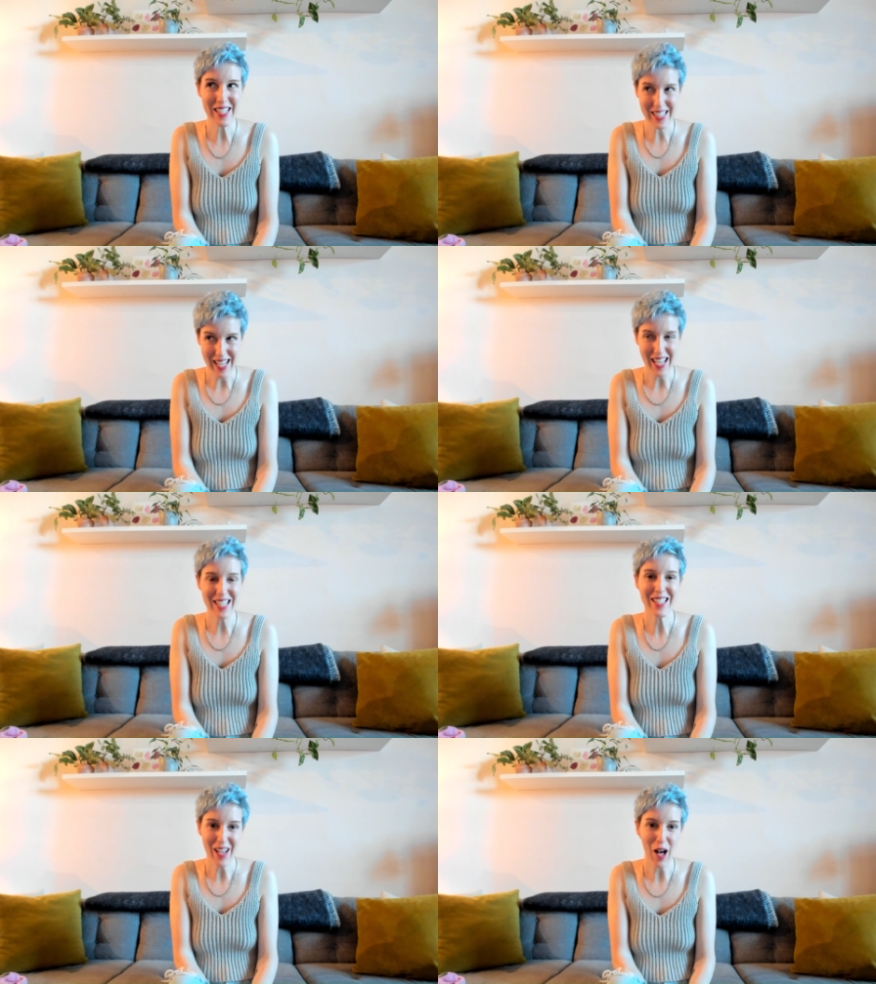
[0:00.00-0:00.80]

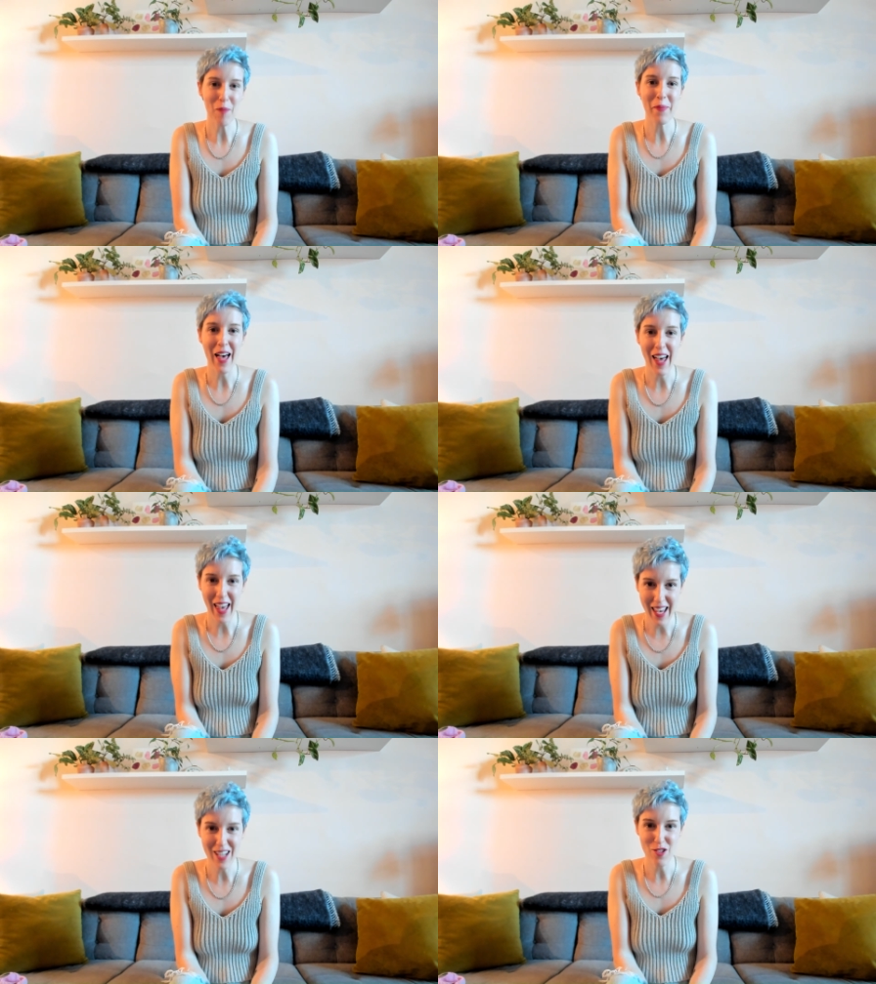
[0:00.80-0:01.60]
set top
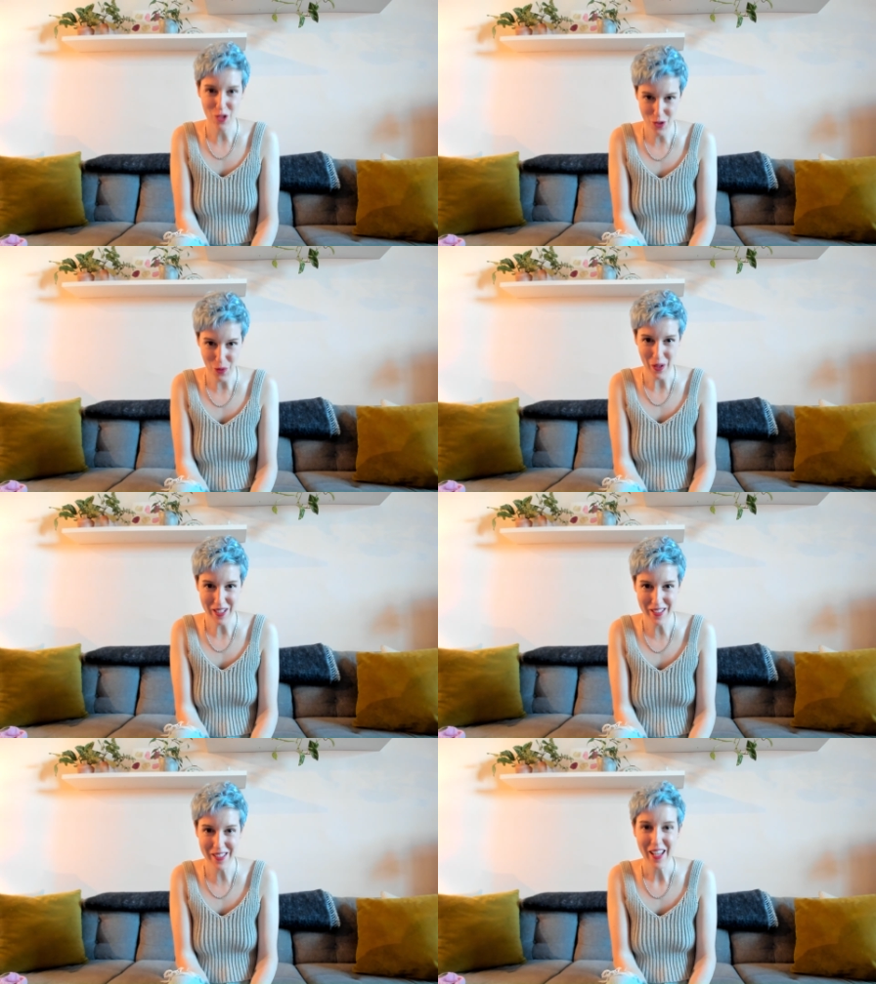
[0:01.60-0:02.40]
and
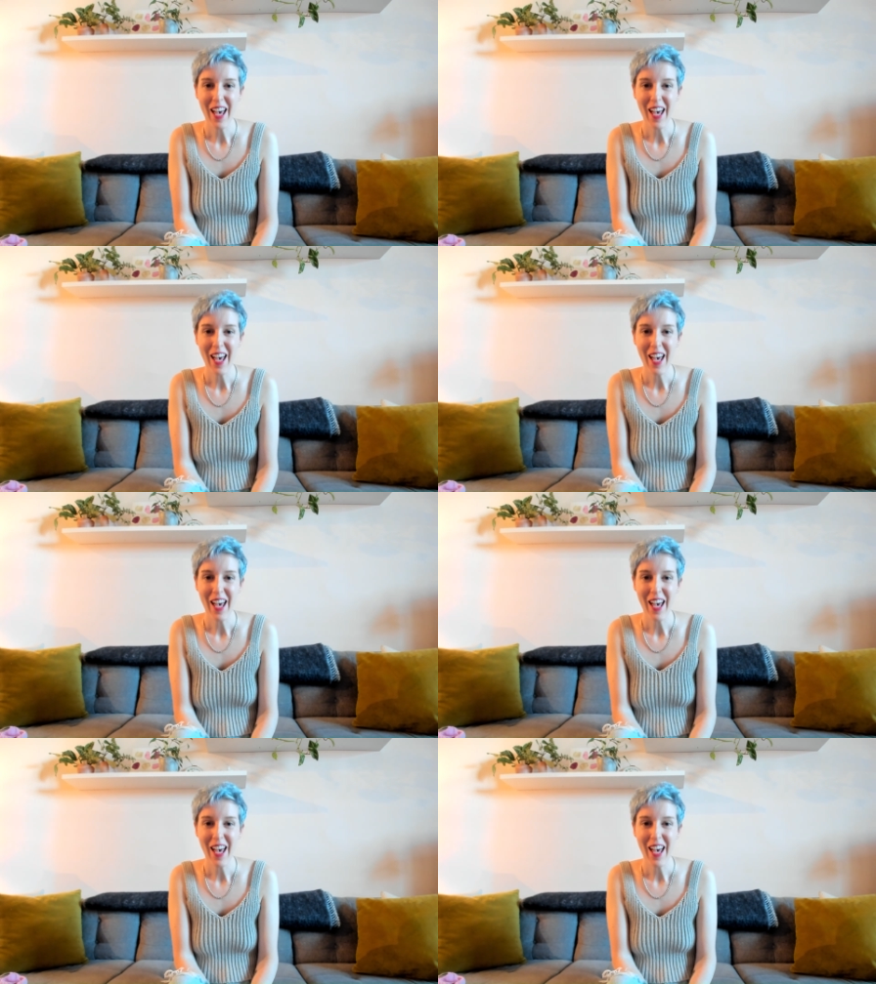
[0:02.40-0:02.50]
shorts,